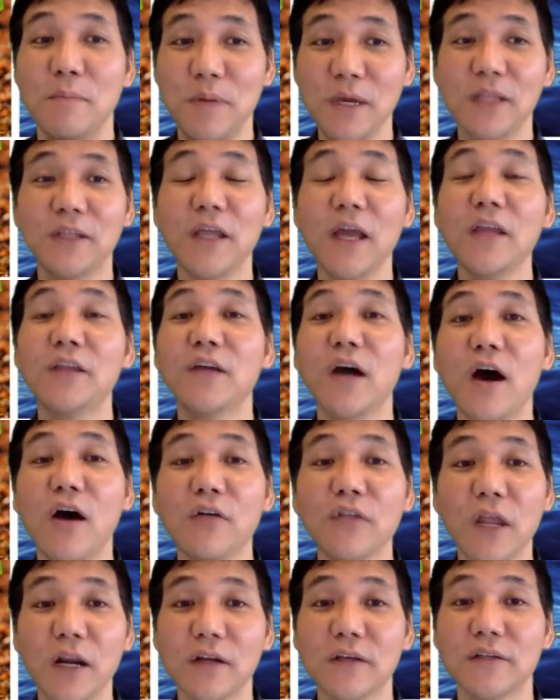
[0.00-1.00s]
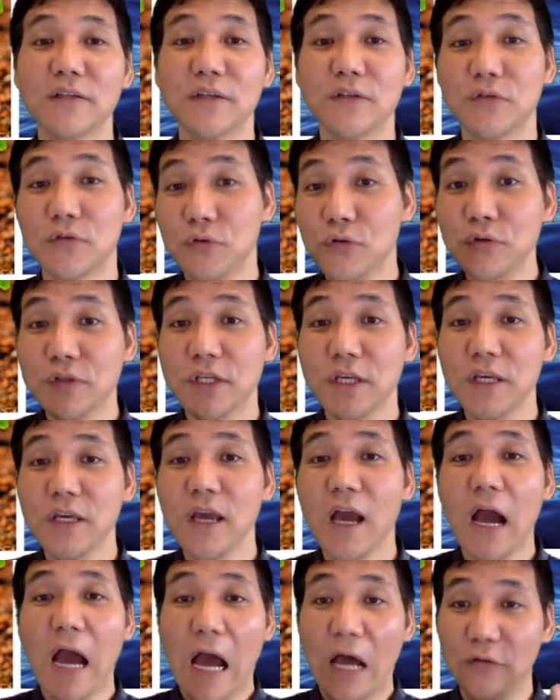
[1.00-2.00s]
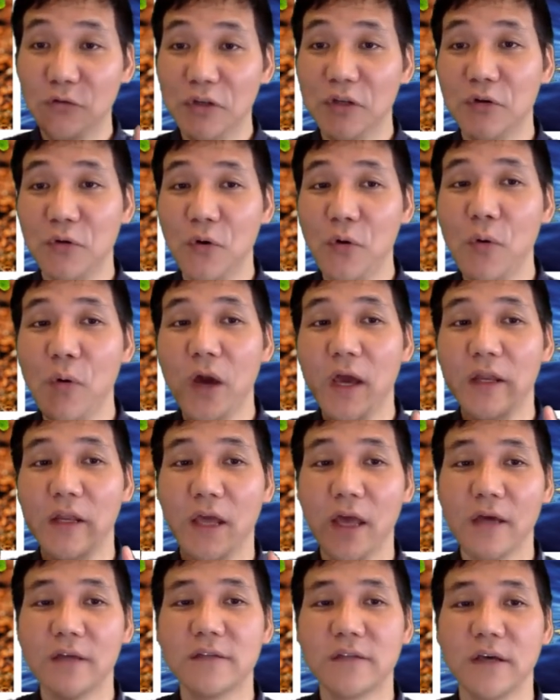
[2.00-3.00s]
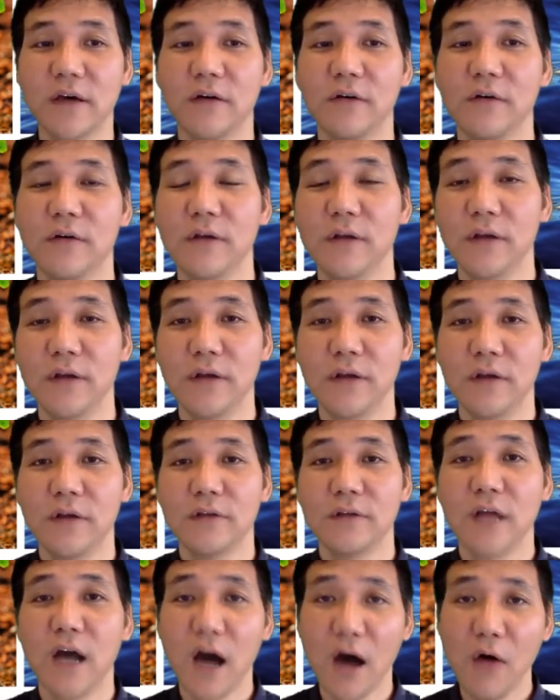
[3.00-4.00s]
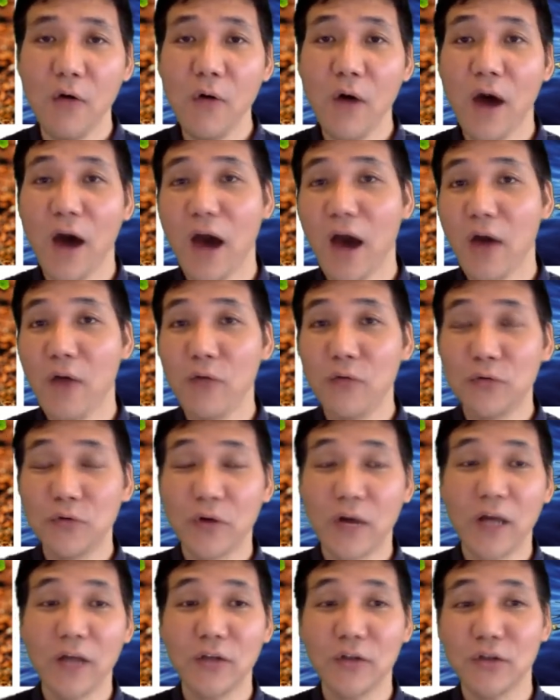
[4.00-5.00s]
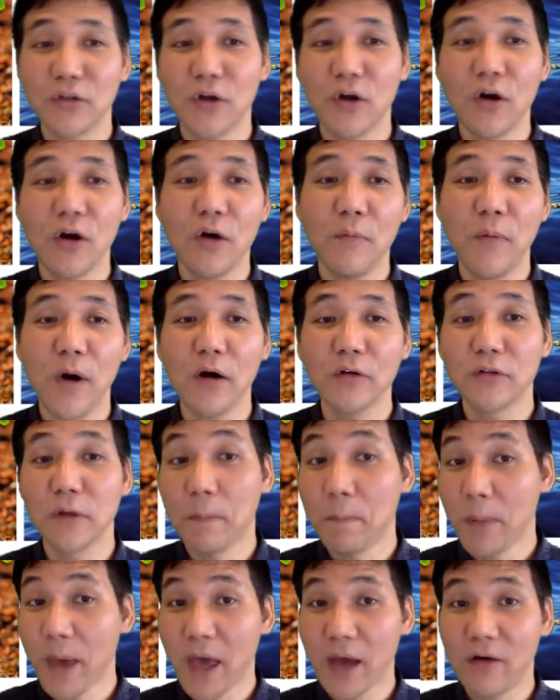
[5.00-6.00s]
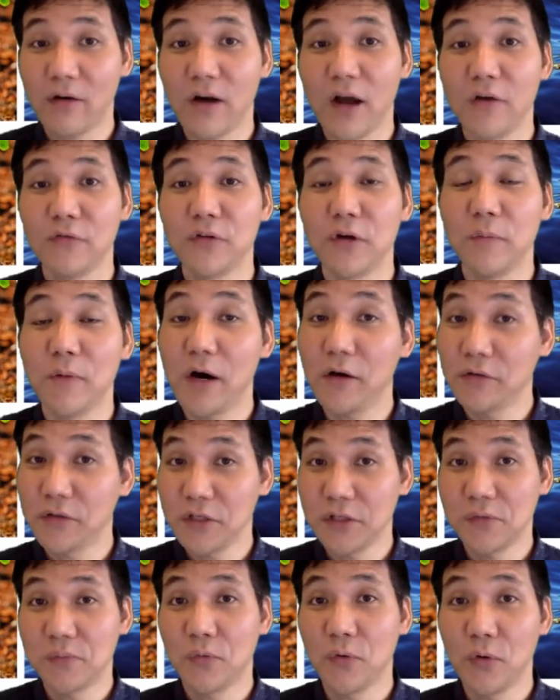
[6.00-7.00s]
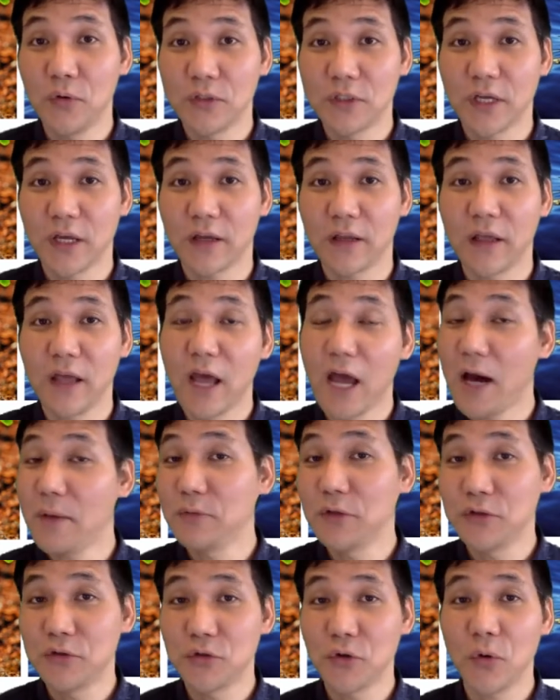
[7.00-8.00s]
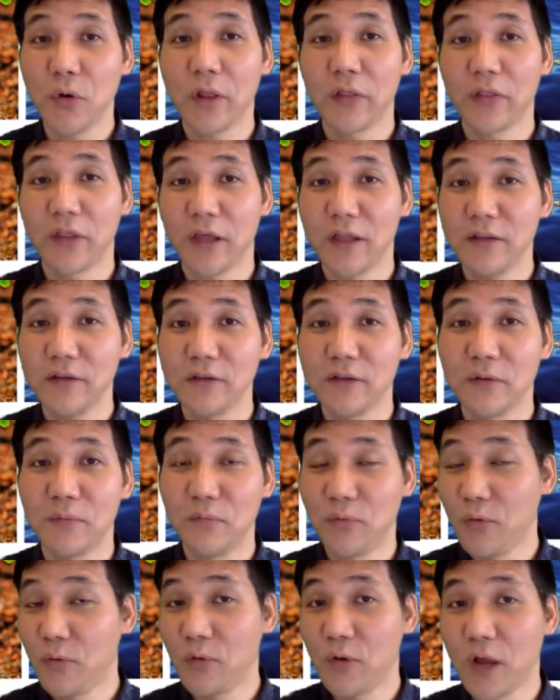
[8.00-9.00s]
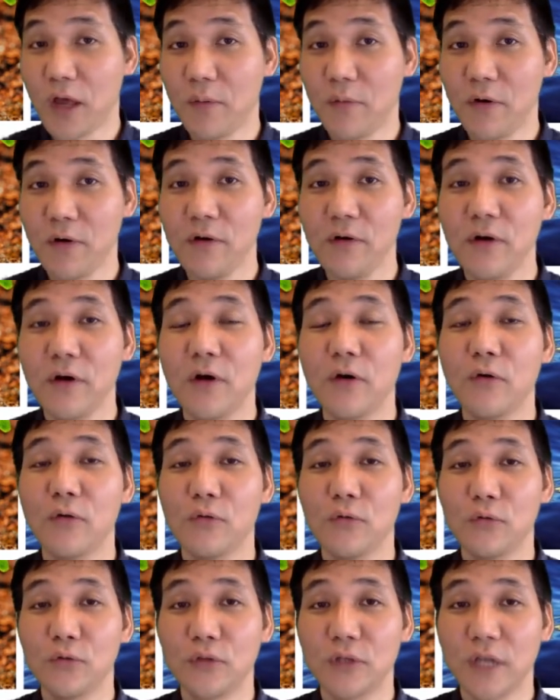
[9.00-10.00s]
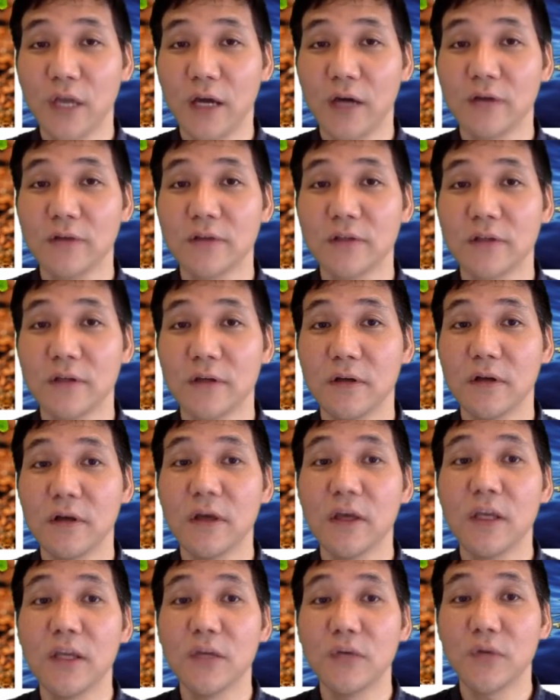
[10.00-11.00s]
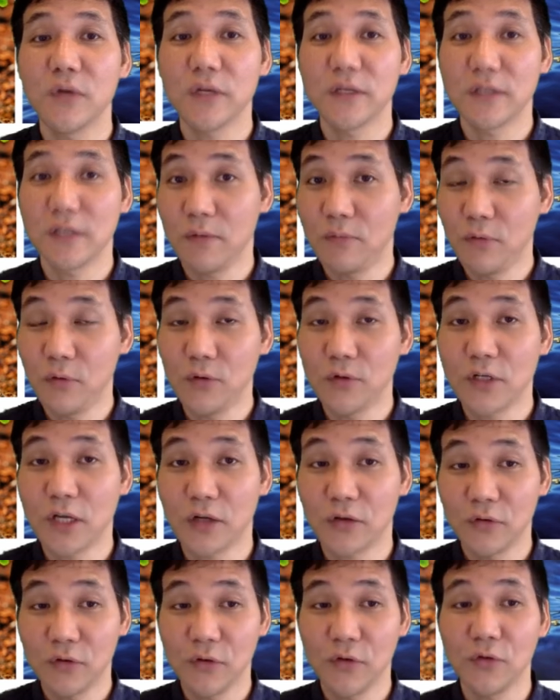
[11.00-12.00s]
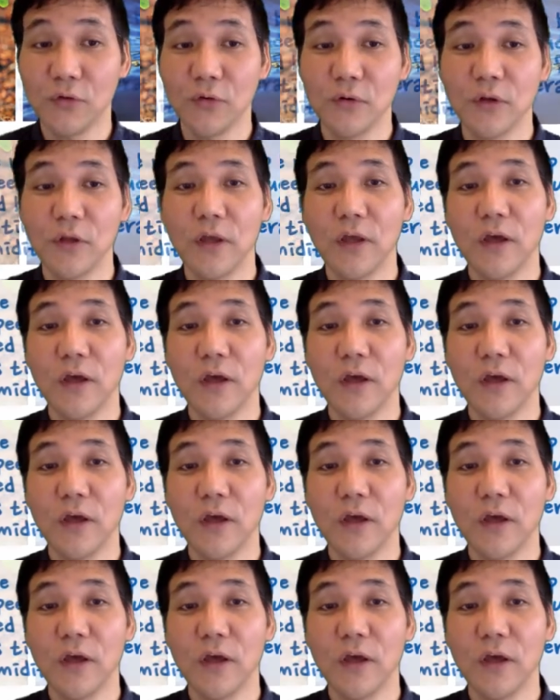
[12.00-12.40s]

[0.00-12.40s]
Big Data Analysis using Arduino and Excel. Now, I would like to talk about the background about this project. I'm the Jonathan, the programmer who tells the interesting project to you.